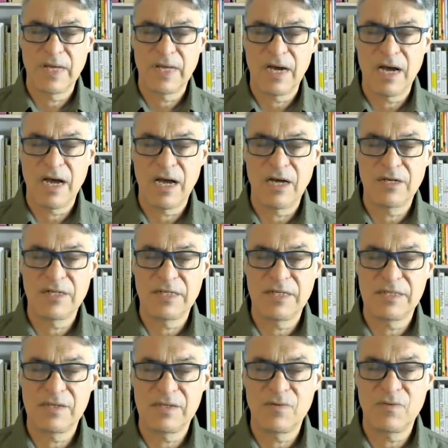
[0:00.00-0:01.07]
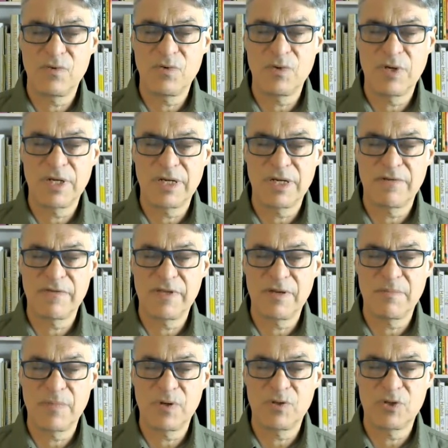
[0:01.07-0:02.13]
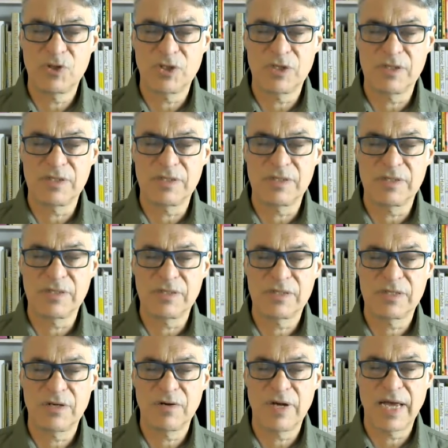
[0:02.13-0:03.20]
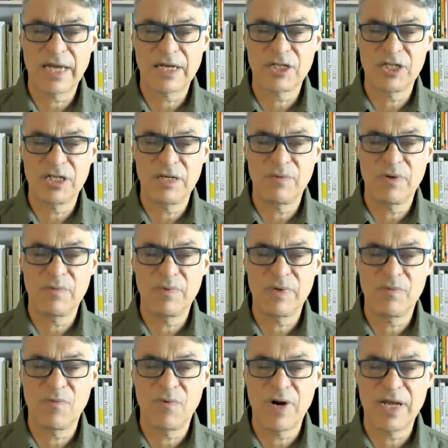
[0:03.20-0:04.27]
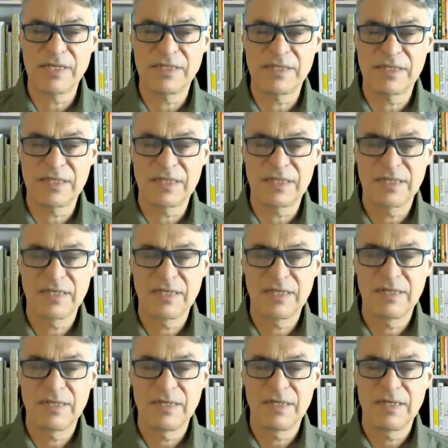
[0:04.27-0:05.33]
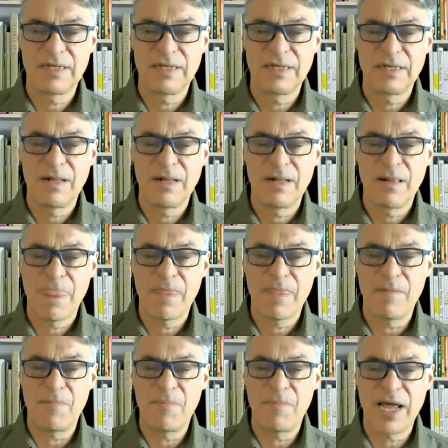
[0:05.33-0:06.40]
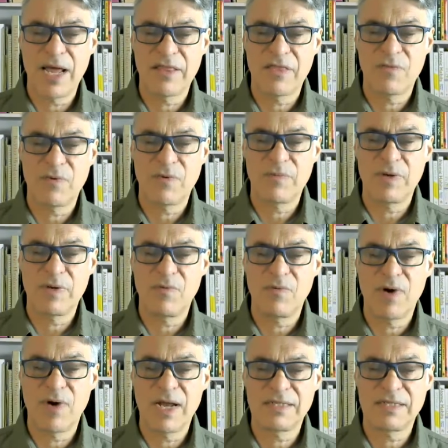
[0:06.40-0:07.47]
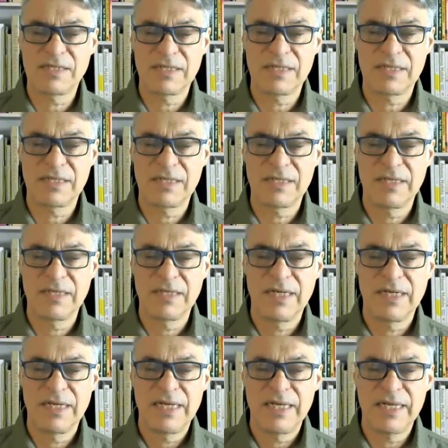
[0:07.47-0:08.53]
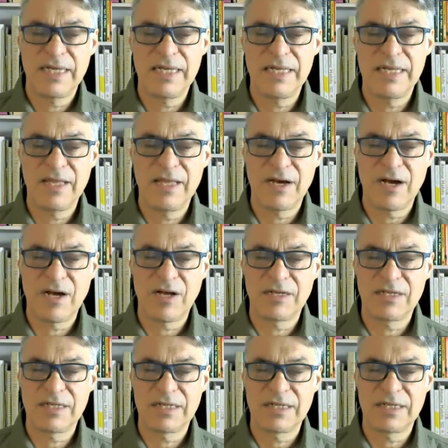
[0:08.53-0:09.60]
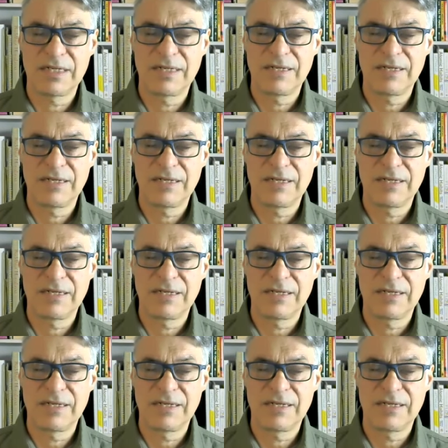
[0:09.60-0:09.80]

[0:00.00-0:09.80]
The heart is the ruler of the emotions. So actually, when we rest the breath, when we rest in the heart,